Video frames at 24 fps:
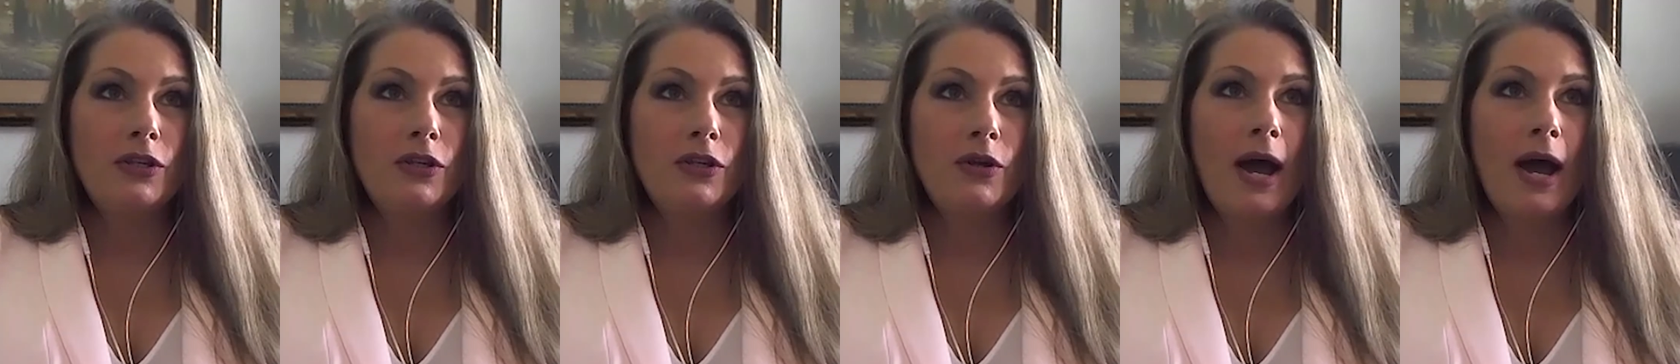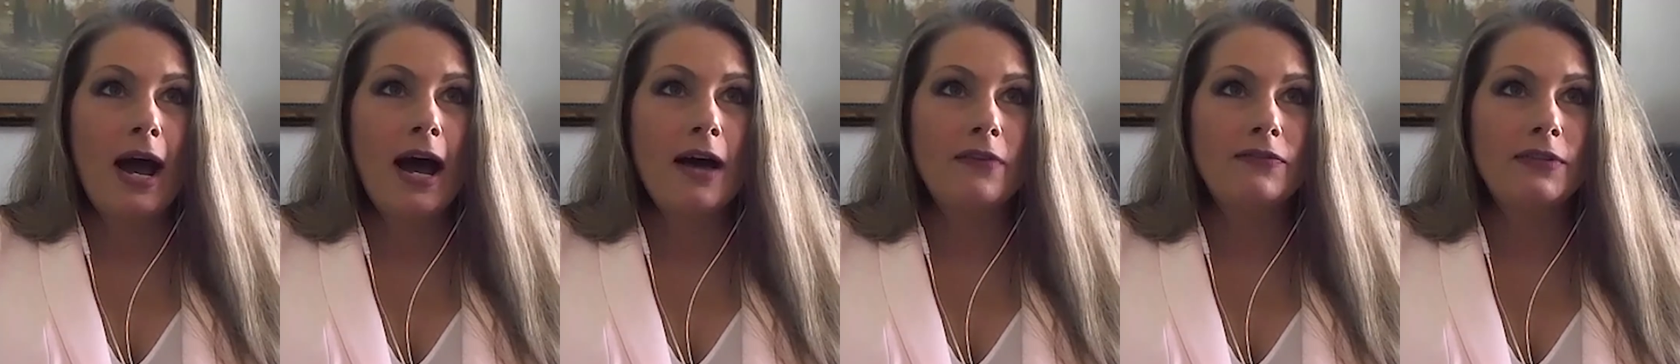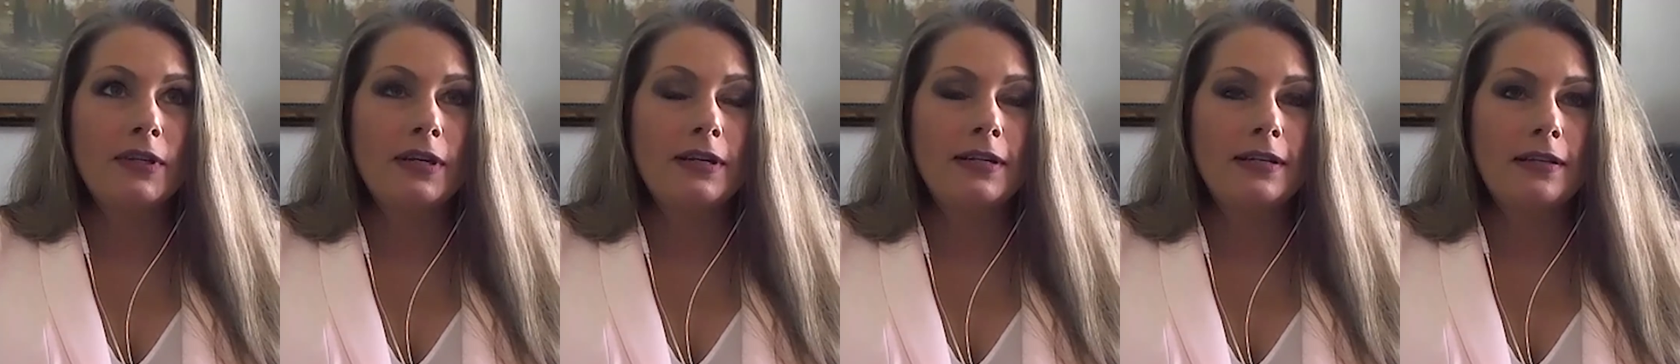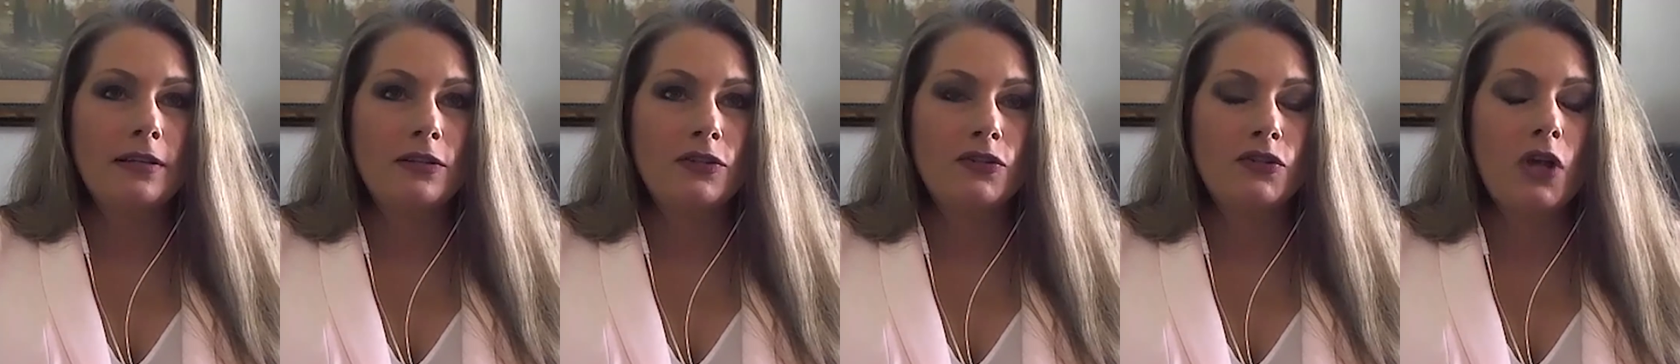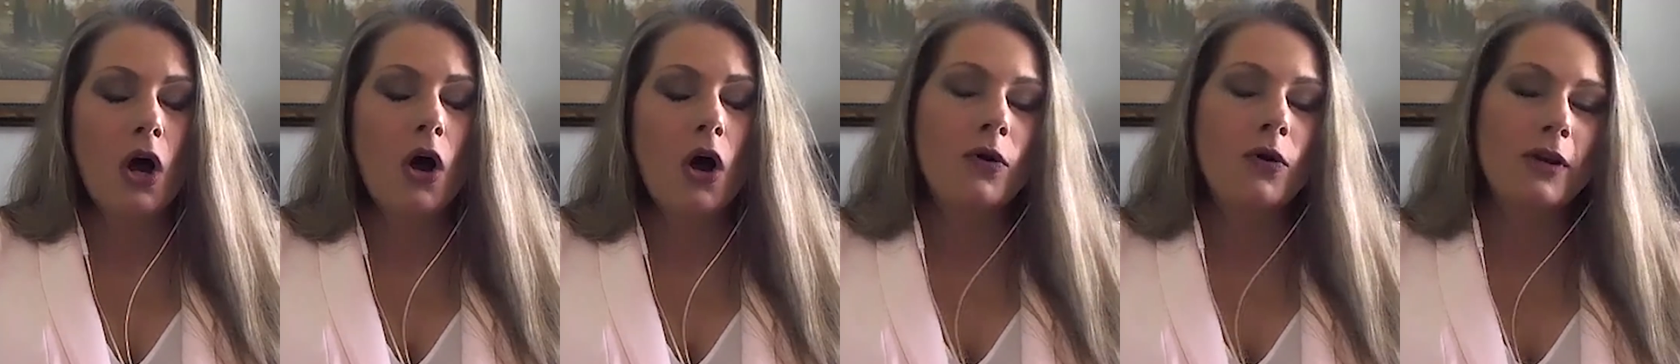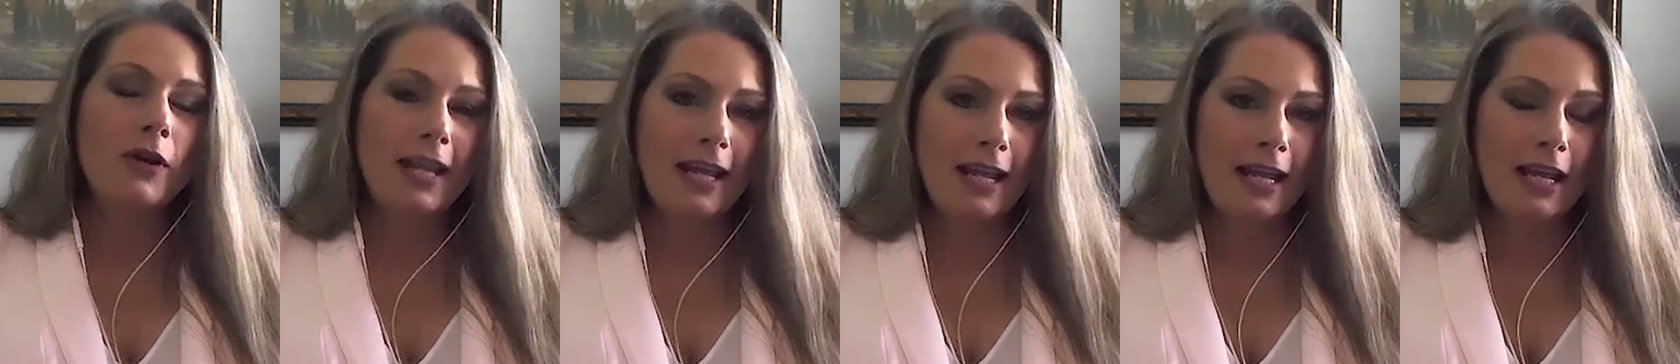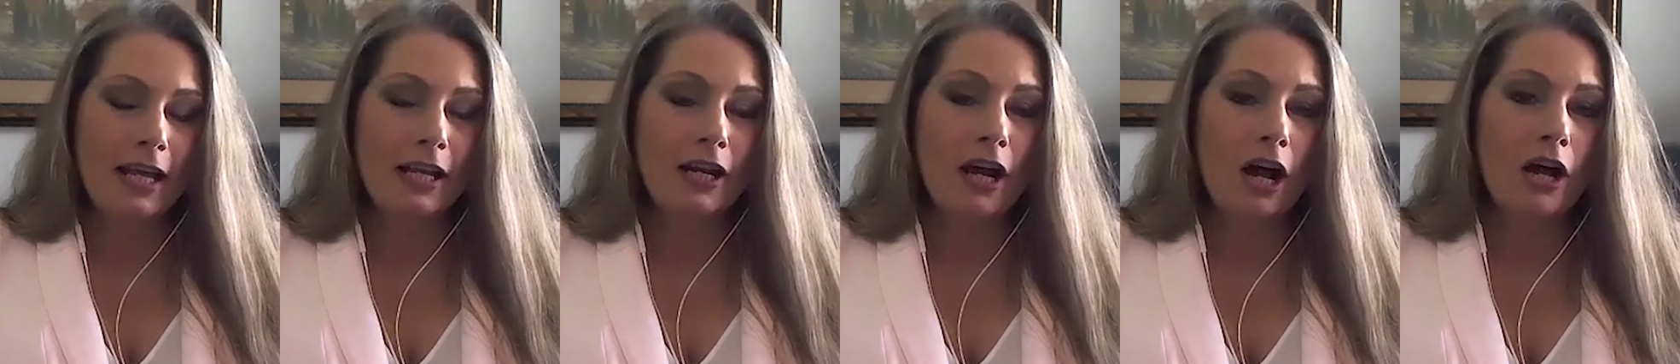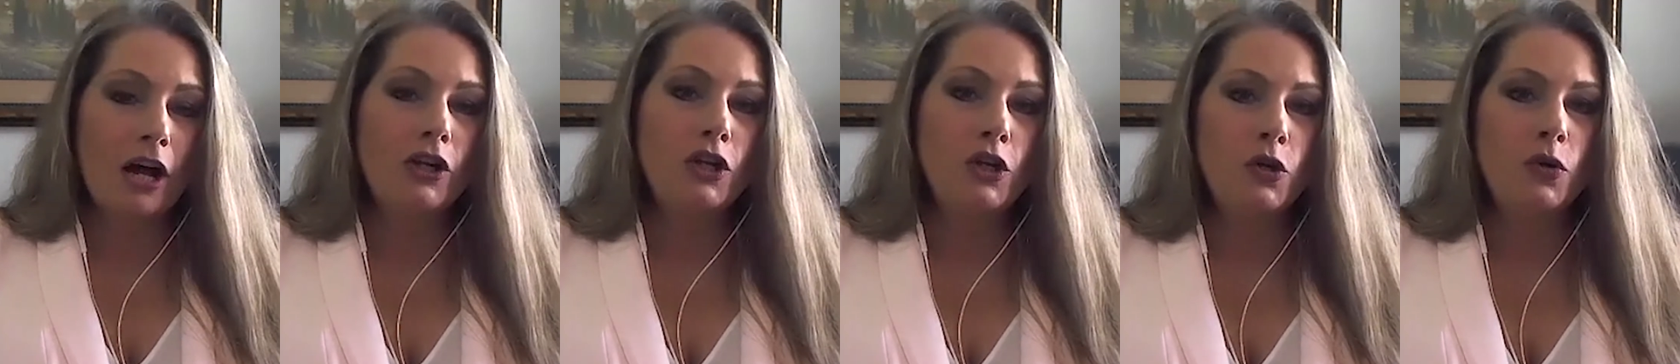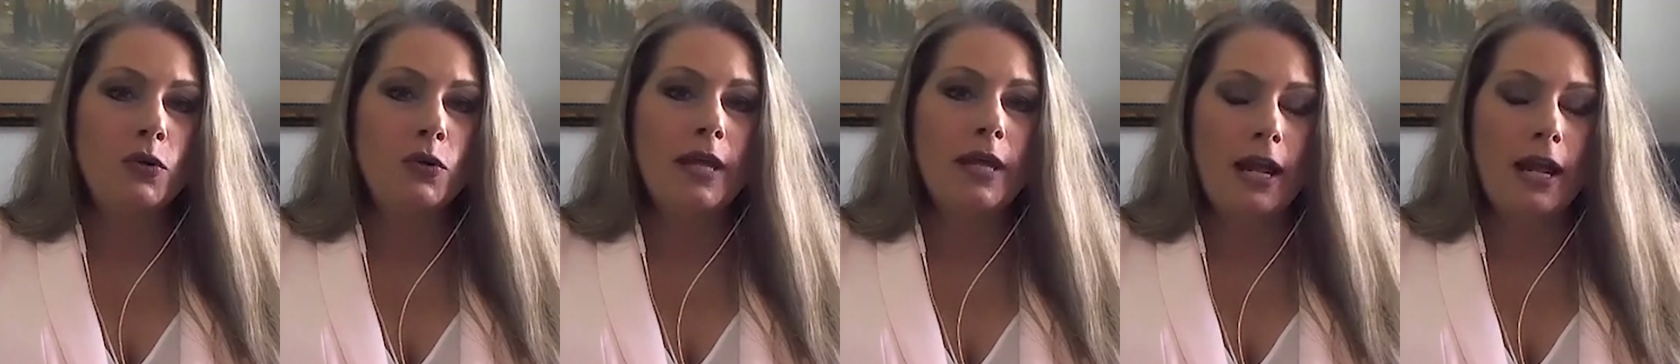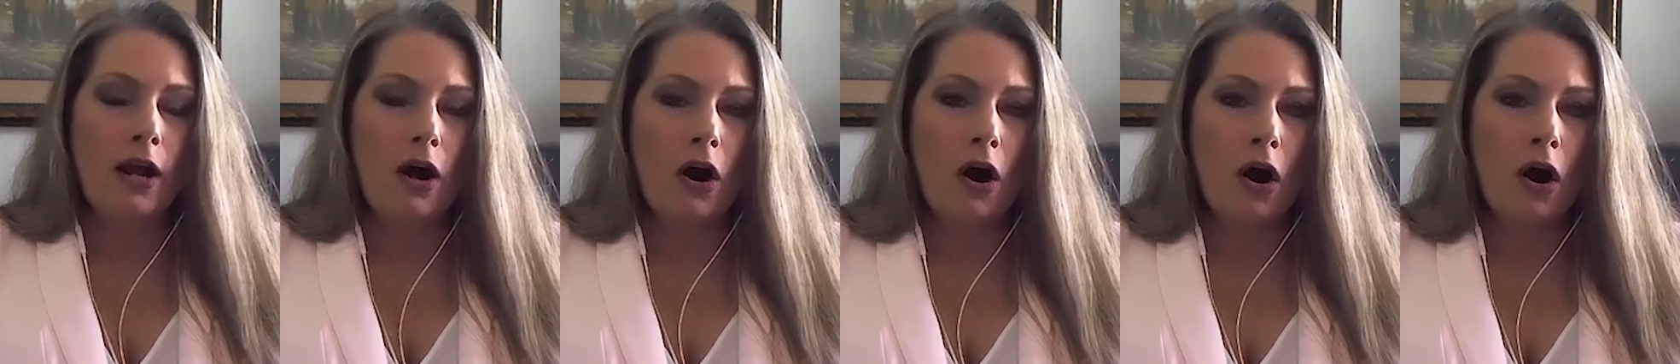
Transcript: You have to zone in on who they